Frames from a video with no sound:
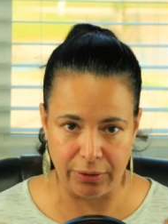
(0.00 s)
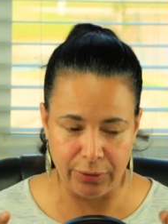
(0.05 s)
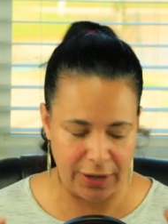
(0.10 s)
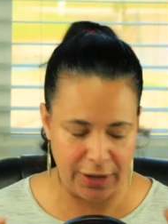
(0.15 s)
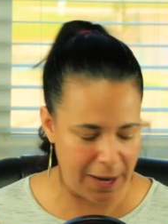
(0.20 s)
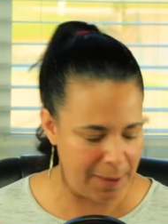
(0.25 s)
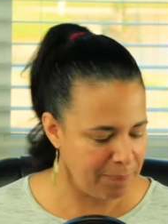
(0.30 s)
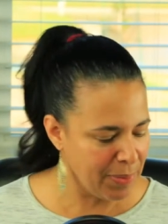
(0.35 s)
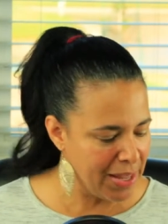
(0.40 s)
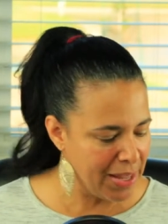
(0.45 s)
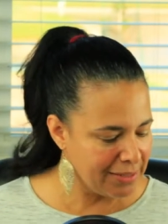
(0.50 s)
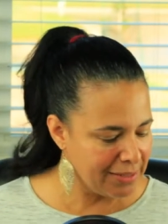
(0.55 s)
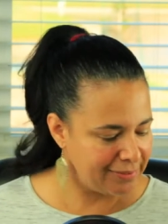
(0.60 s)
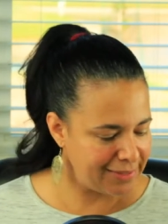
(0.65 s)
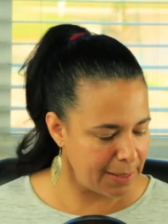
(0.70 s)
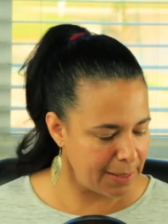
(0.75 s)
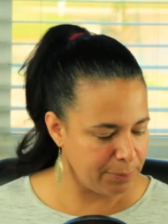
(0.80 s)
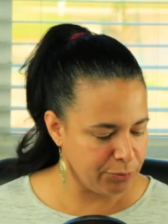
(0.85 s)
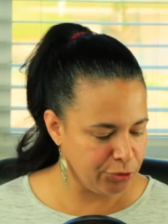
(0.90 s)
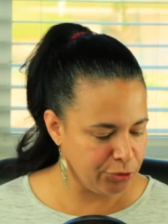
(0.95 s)
Okay.
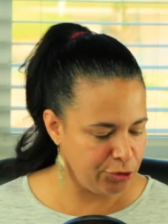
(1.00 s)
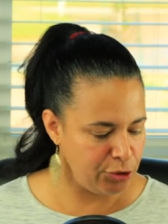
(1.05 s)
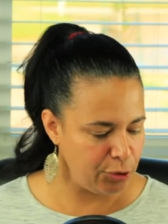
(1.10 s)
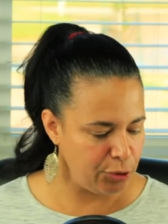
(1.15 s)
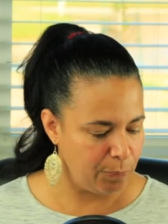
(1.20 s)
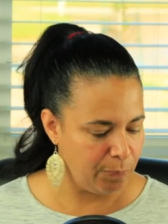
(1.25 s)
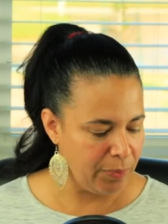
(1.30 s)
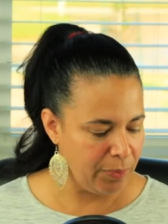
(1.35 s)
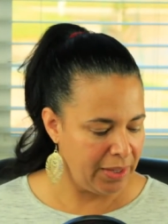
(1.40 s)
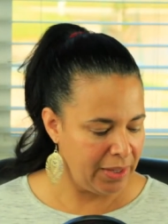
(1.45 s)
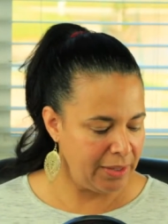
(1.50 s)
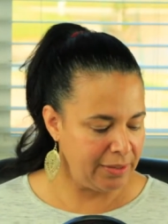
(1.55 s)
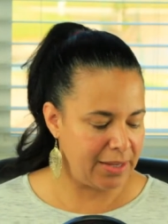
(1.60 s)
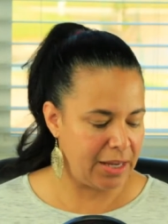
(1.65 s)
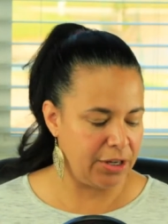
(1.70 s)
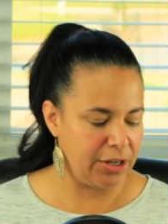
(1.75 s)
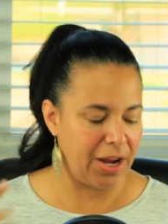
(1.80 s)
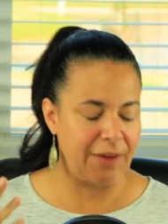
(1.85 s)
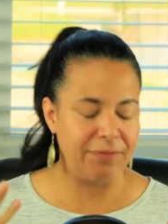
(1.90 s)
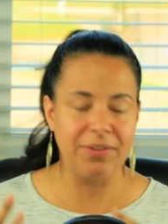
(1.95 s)
Step 2,
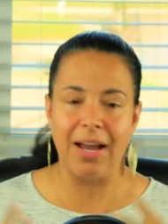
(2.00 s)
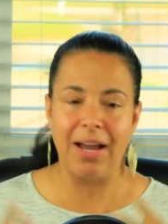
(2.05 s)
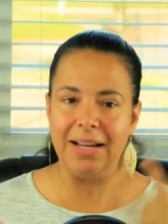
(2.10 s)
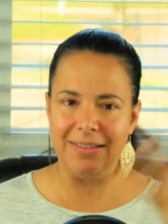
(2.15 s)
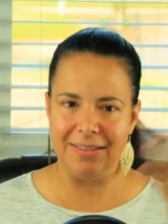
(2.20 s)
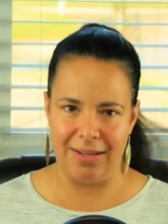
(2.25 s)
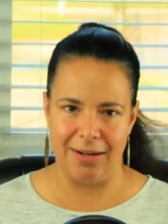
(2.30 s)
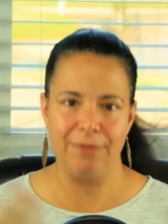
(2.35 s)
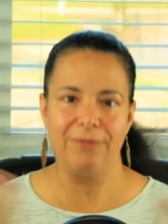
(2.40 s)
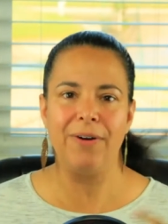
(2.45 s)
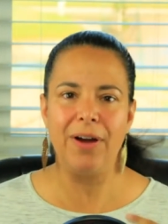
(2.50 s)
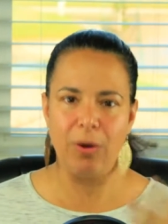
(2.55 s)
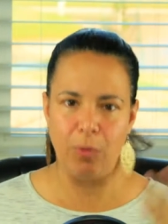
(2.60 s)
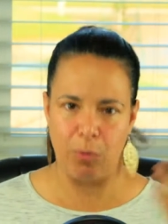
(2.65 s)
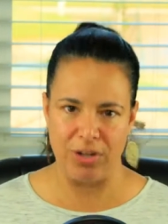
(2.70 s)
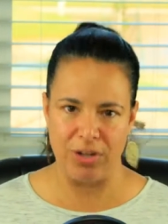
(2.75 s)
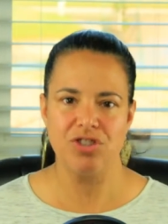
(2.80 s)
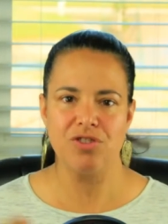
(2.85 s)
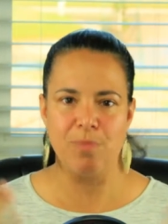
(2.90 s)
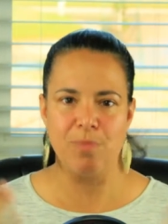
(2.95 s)
now you have to identify
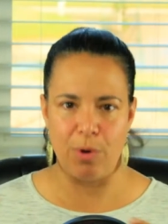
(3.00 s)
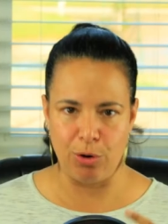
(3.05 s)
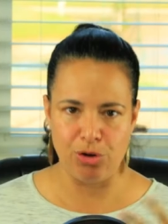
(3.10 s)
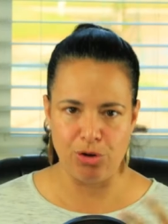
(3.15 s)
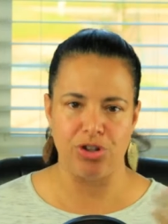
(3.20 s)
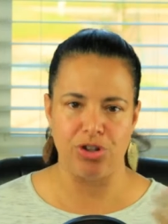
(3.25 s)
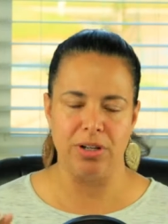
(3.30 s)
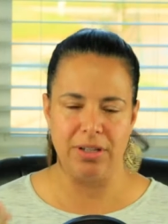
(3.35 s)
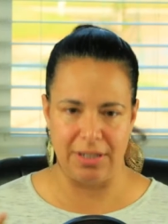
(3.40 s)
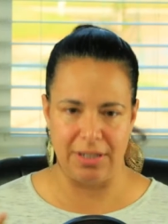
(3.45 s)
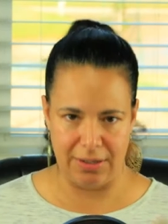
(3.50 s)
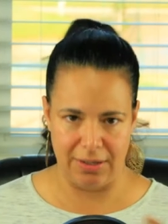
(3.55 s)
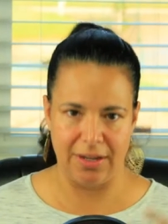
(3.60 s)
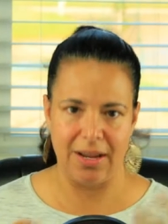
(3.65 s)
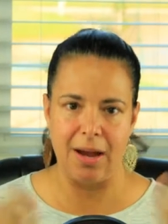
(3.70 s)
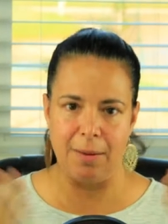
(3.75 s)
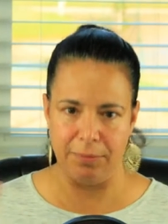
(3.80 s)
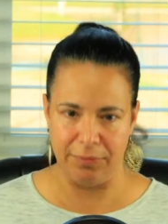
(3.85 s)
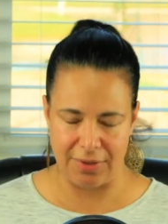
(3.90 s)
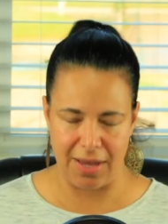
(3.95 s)
which emotion
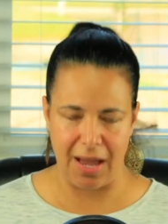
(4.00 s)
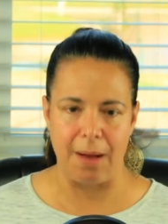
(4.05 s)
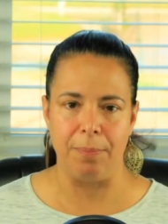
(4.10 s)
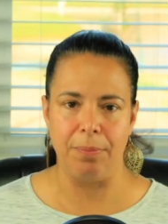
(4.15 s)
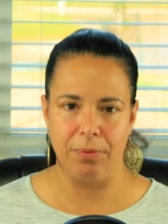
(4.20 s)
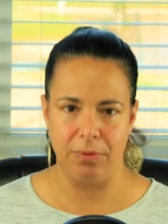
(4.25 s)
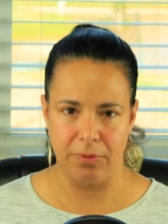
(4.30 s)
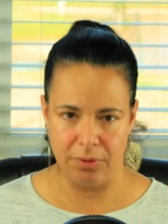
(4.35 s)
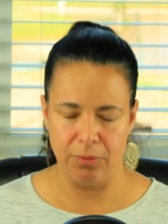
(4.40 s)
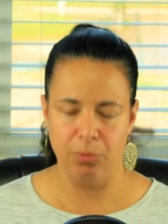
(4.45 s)
comes up.